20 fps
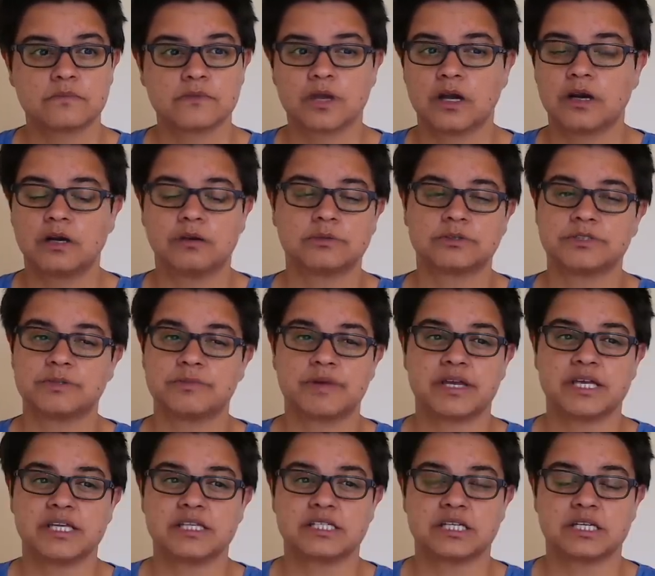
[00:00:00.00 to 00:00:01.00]
That was
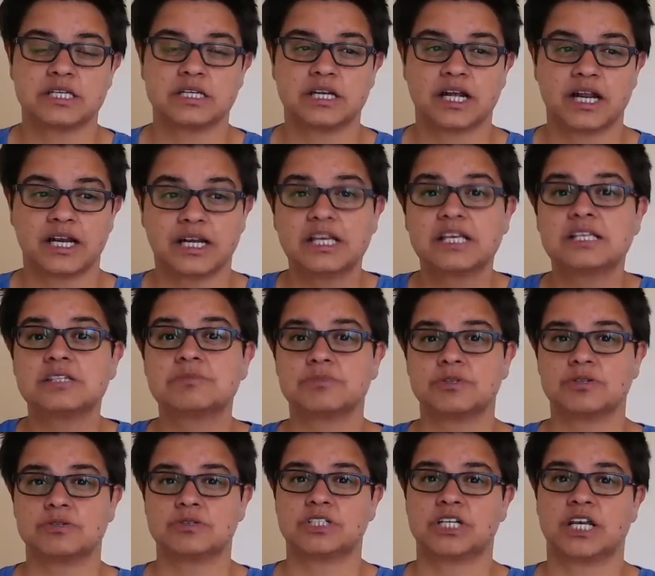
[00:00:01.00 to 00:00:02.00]
amazing. And his
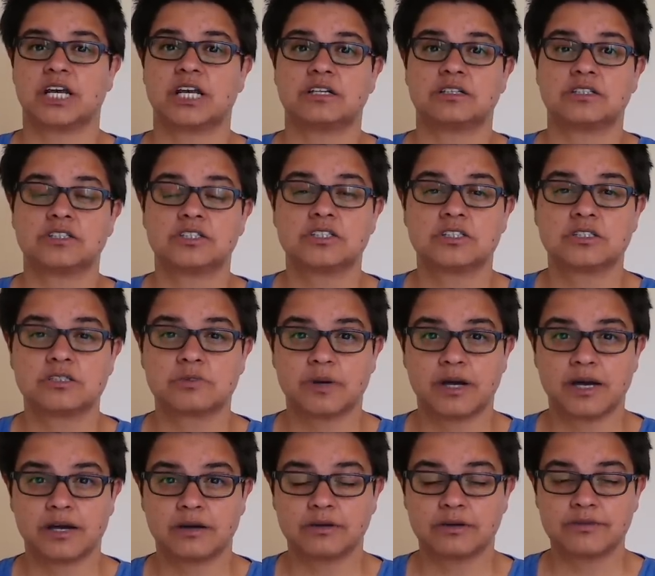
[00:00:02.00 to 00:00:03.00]
mood changed as
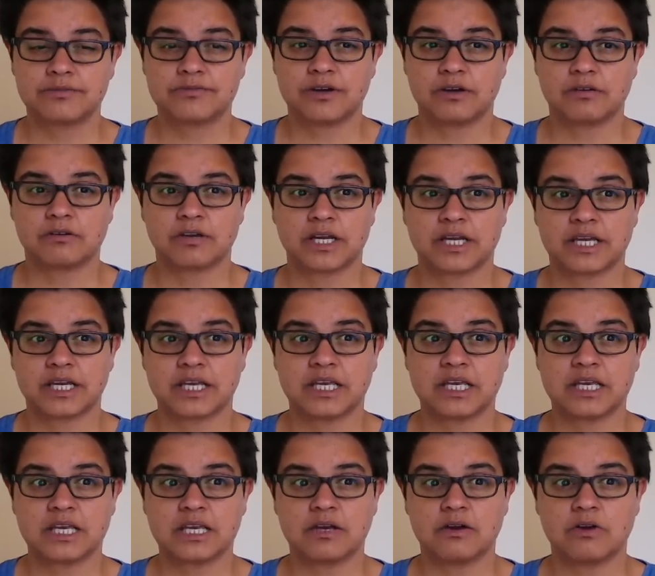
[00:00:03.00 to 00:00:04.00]
well. I felt like
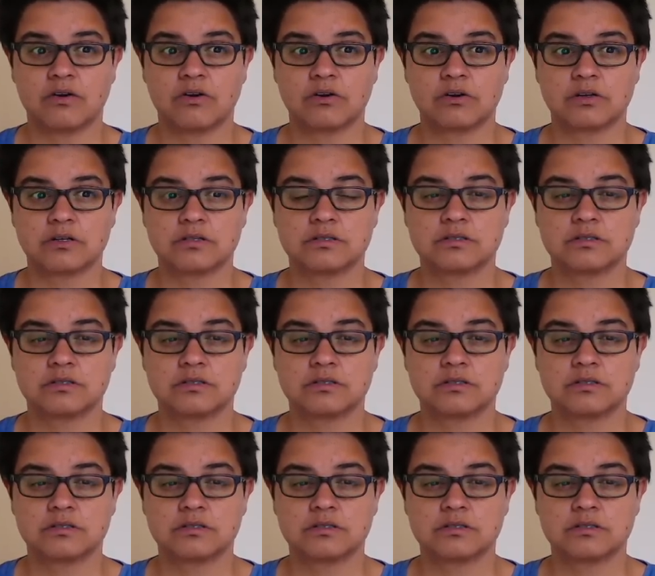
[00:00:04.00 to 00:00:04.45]
he got